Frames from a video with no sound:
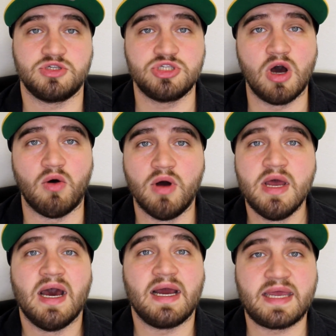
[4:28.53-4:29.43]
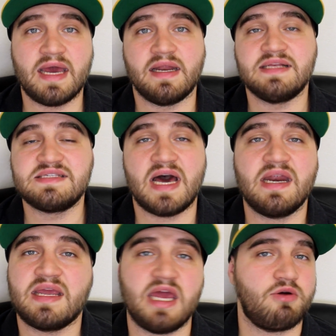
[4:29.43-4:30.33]
So again, it's not
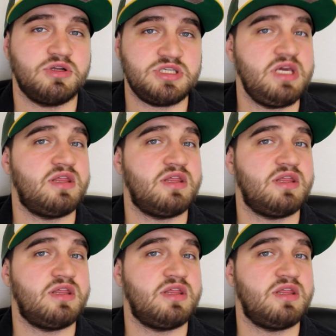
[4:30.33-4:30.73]
a guarantee